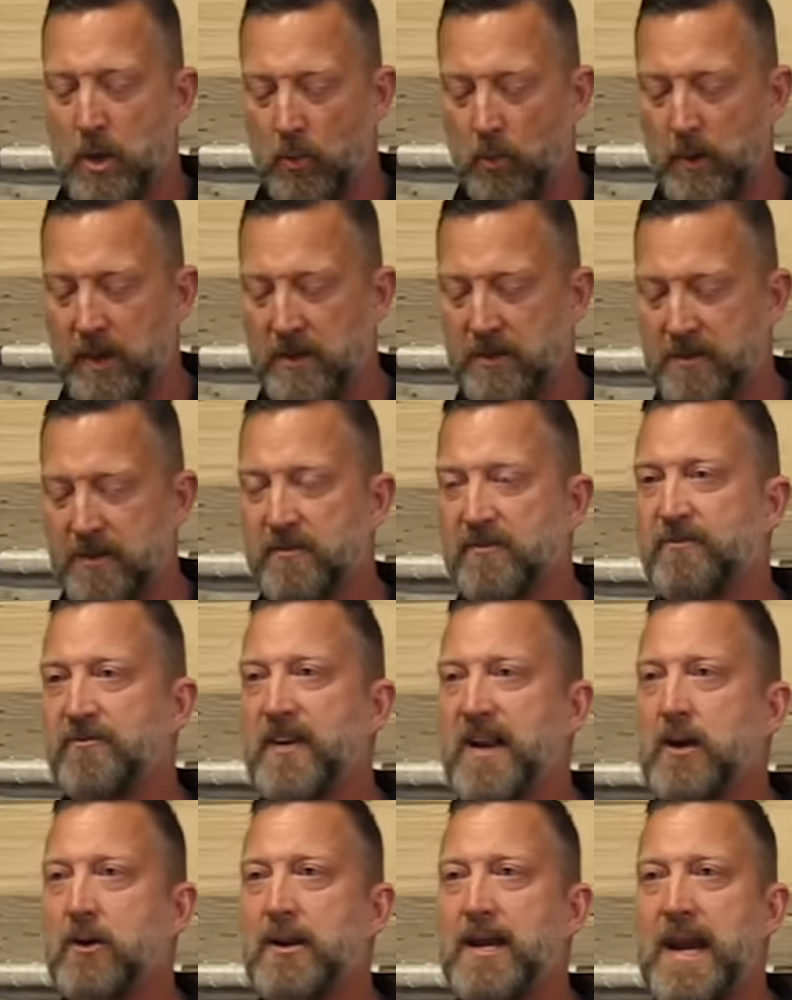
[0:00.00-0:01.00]
with
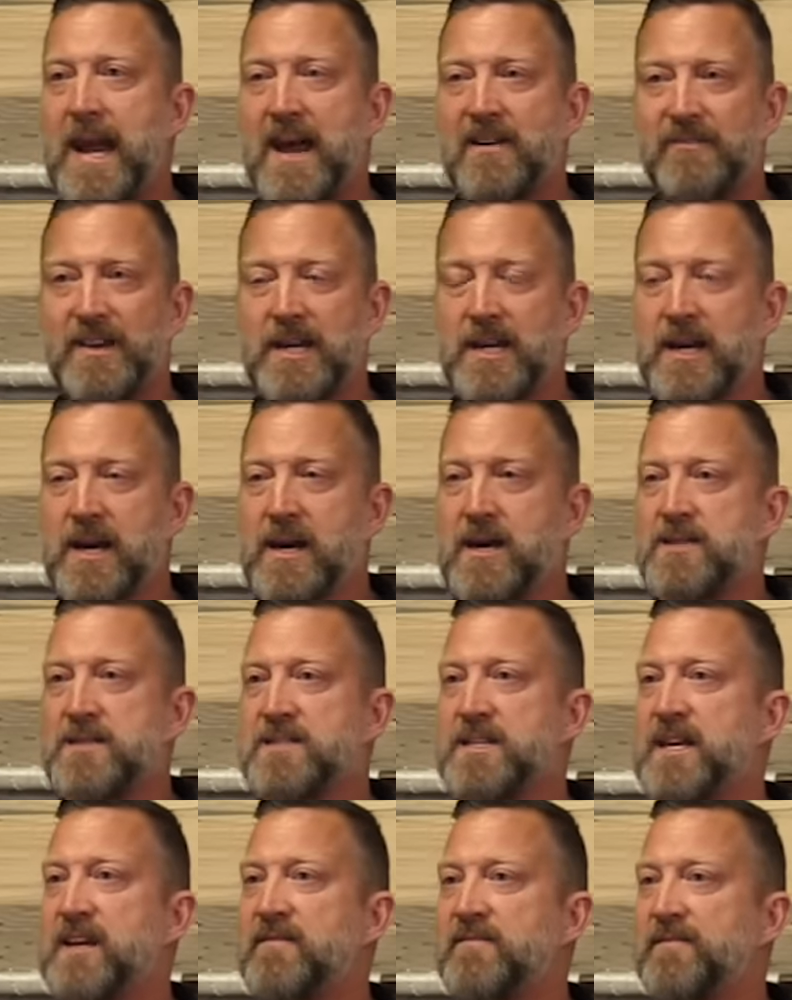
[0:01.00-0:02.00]
very heavy
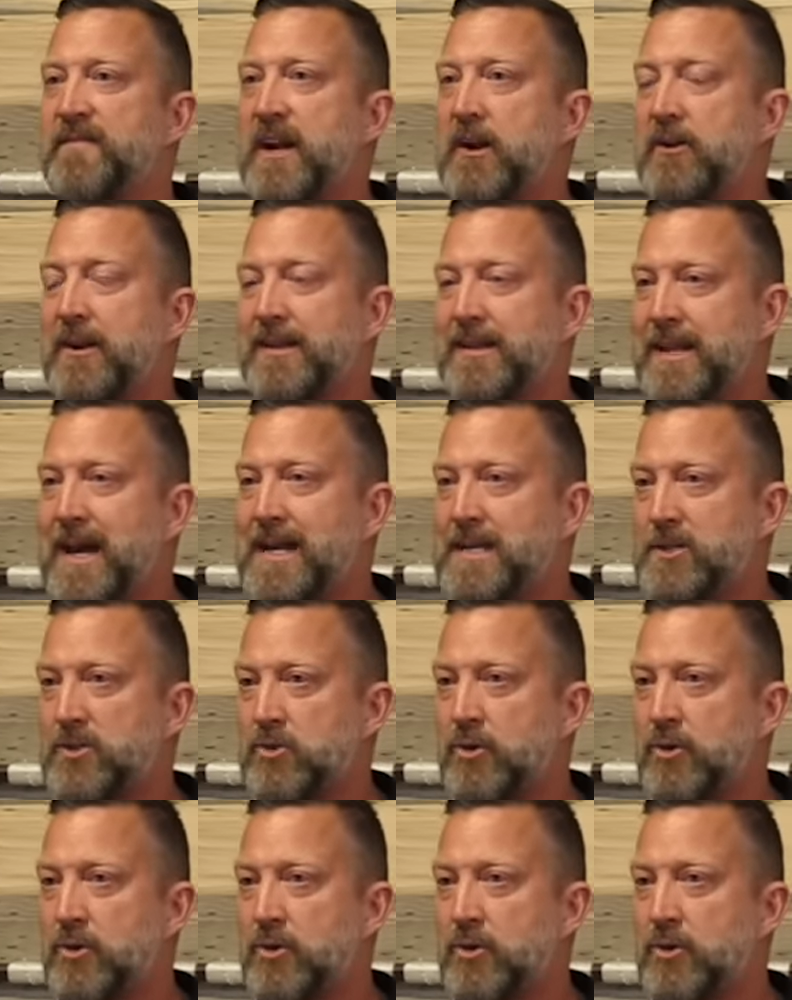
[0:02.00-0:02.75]
guns and very light